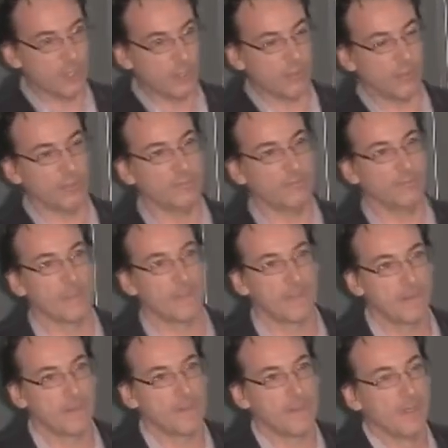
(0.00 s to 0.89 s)
trying to kind
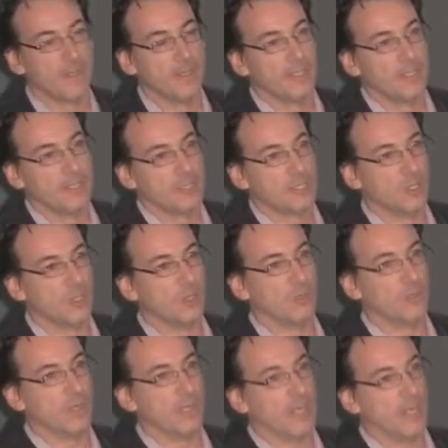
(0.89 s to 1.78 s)
of kill each
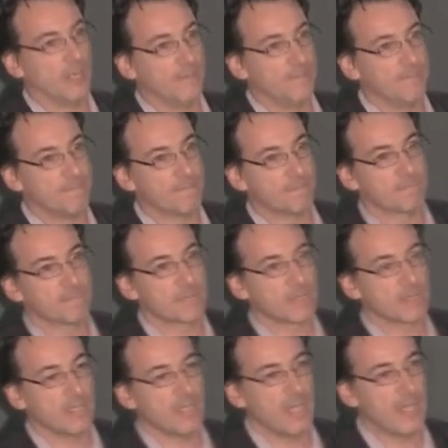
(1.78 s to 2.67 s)
other.
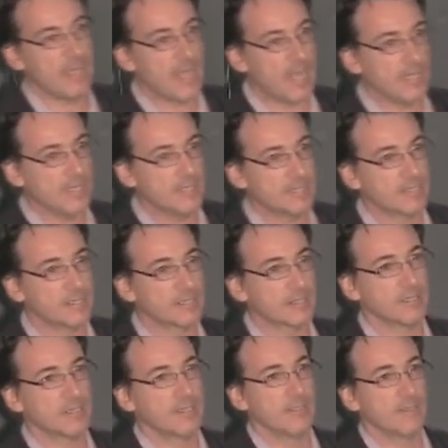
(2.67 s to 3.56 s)
So
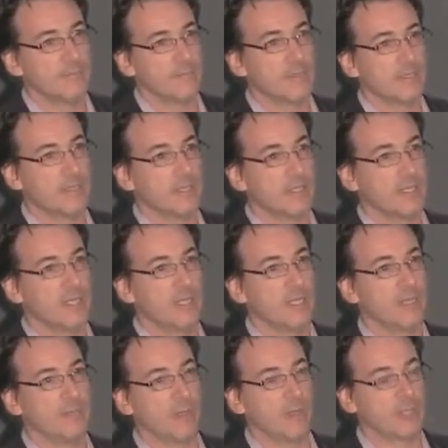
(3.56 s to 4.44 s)

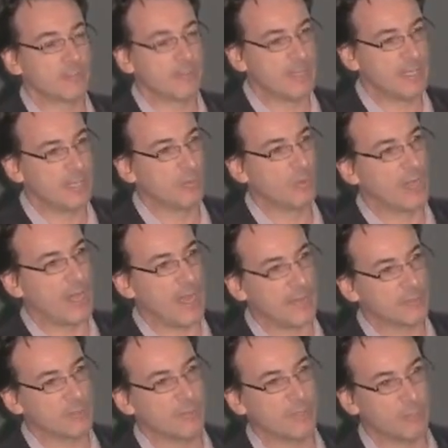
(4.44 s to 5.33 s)
AIs
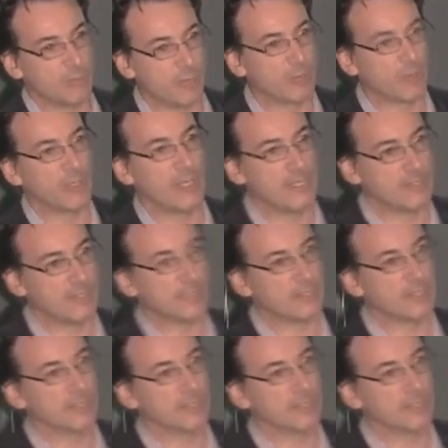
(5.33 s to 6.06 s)
ultimately